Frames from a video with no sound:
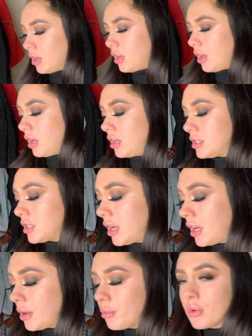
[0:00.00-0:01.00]
And I
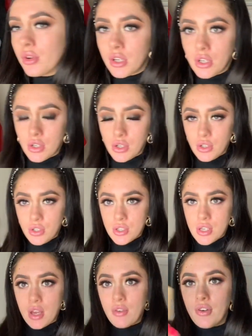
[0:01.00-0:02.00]
am gonna use
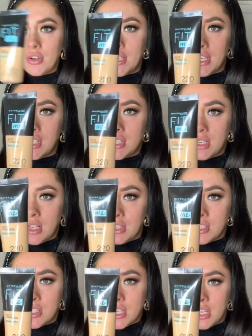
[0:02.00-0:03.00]
foundation in the
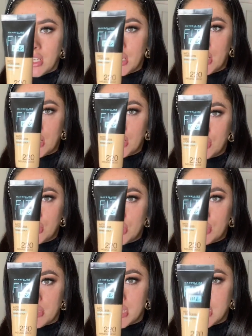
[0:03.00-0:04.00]
shade
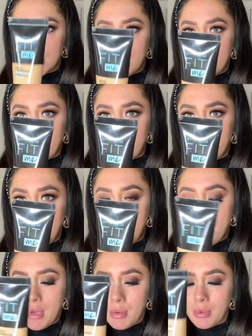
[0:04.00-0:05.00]
220 Fit Me
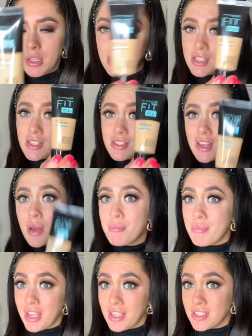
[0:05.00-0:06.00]
Maybelline. This is
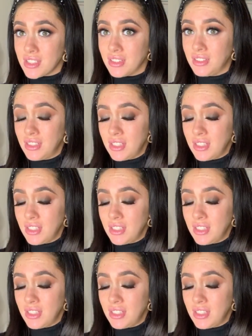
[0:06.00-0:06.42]
amazing.